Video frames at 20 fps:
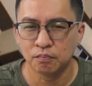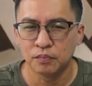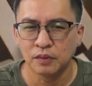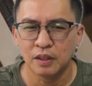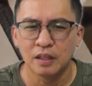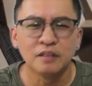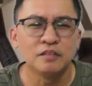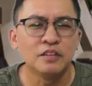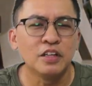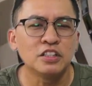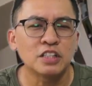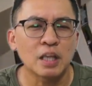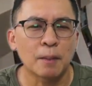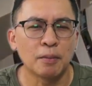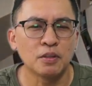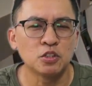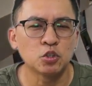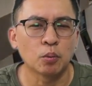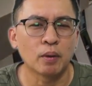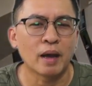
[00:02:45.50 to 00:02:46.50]
This
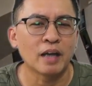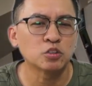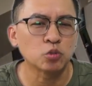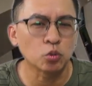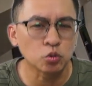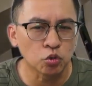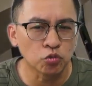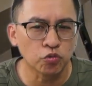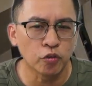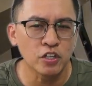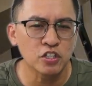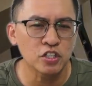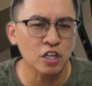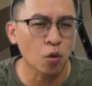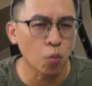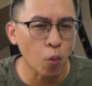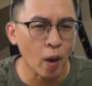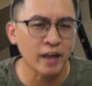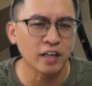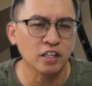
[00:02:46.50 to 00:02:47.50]
episode has also raised
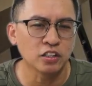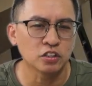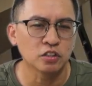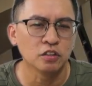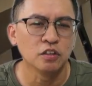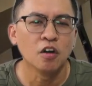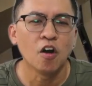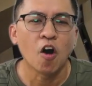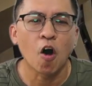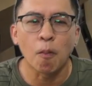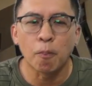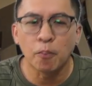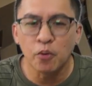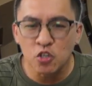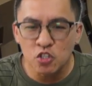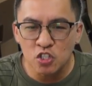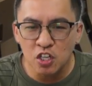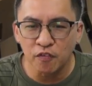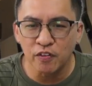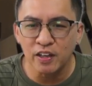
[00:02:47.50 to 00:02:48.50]
awareness of
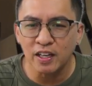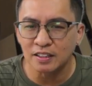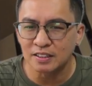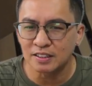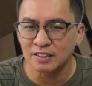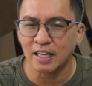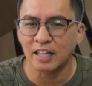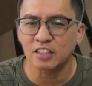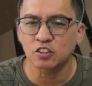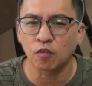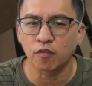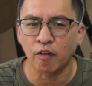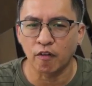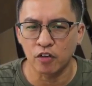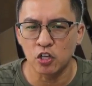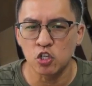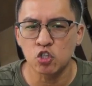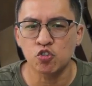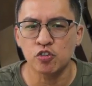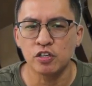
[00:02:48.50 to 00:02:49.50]
preserving a slice of our
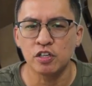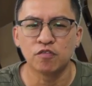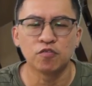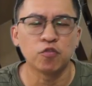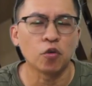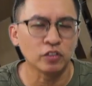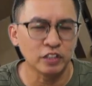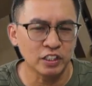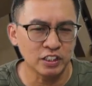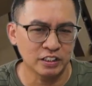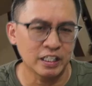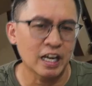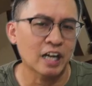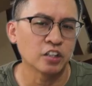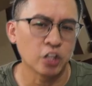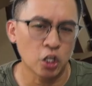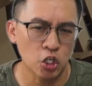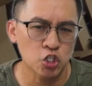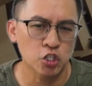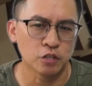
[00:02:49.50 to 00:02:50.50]
history for this young
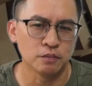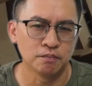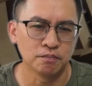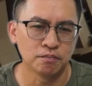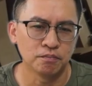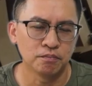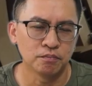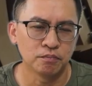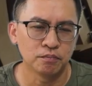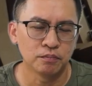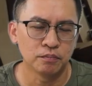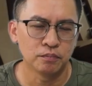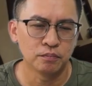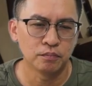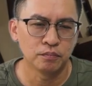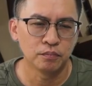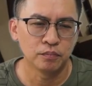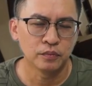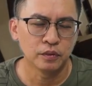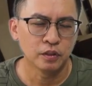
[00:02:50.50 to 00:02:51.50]
nation.
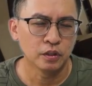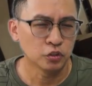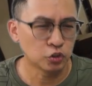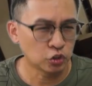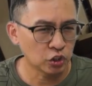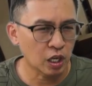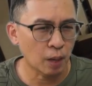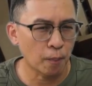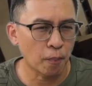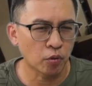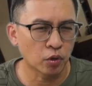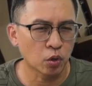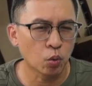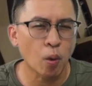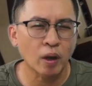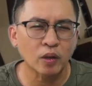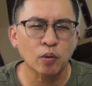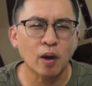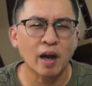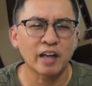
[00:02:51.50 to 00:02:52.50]
Singaporeans
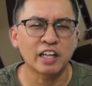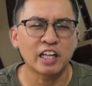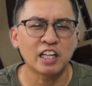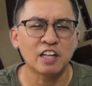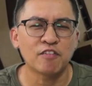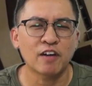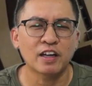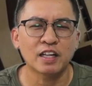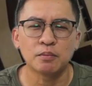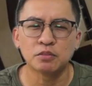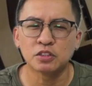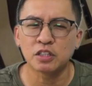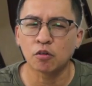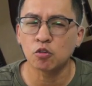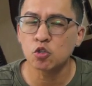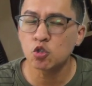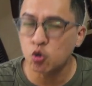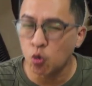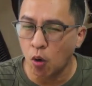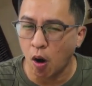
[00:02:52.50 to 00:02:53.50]
want to identify
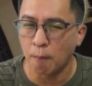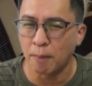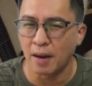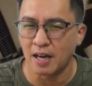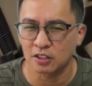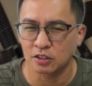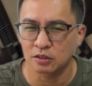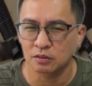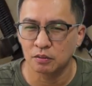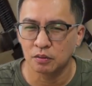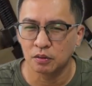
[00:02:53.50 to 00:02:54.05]
themselves through our past.